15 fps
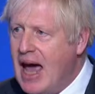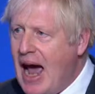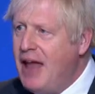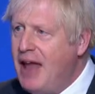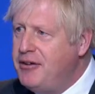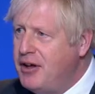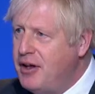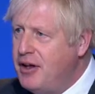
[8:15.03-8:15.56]

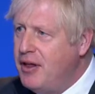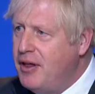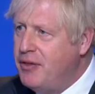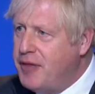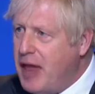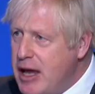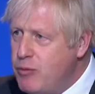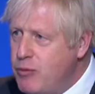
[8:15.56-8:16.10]
And
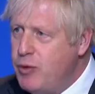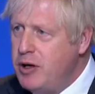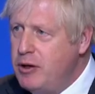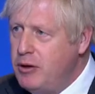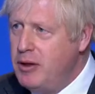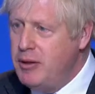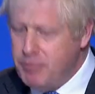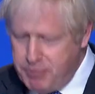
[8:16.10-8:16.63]
they
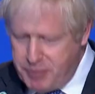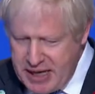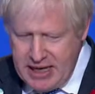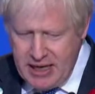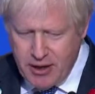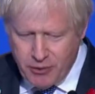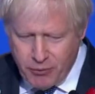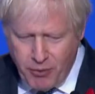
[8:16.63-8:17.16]
will
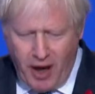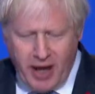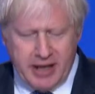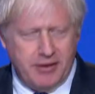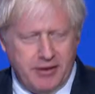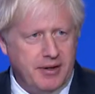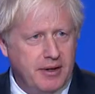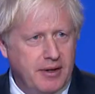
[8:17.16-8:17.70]
be
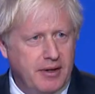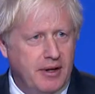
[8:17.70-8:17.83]
right.